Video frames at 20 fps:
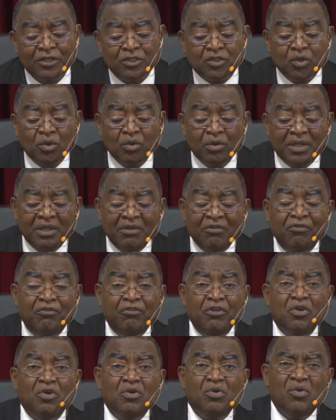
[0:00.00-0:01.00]
to
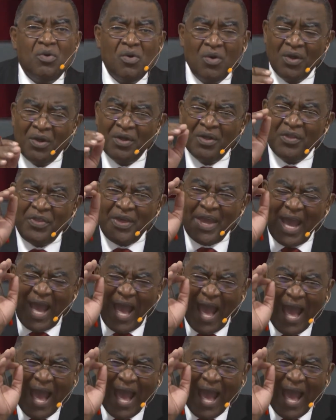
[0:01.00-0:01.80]
review the